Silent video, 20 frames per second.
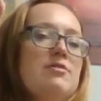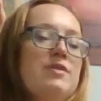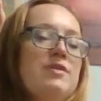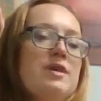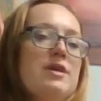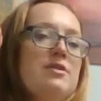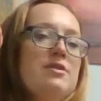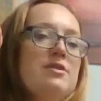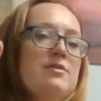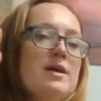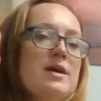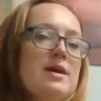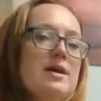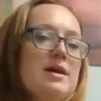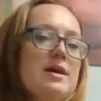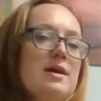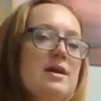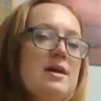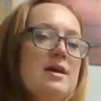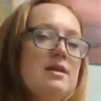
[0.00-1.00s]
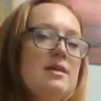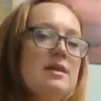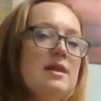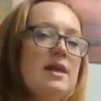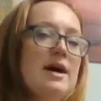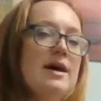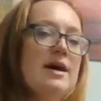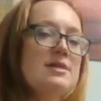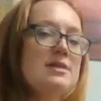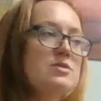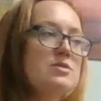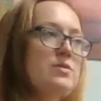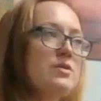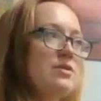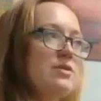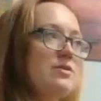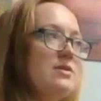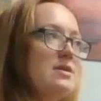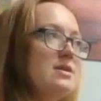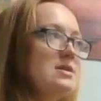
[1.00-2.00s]
flick it away. Last one
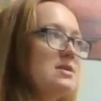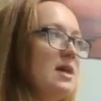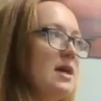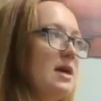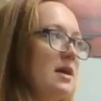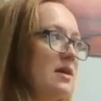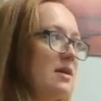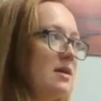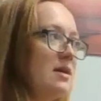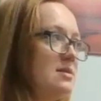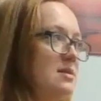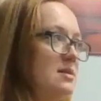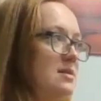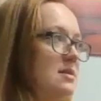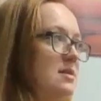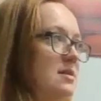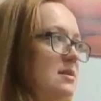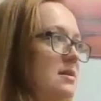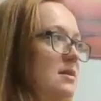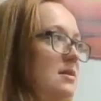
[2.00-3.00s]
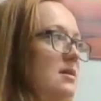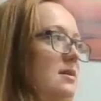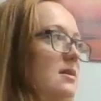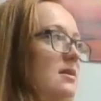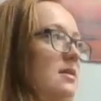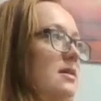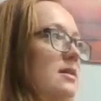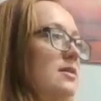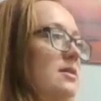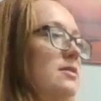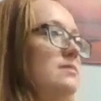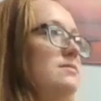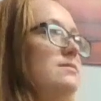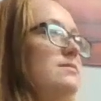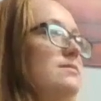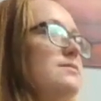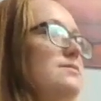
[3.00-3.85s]
on this hand. Inhale.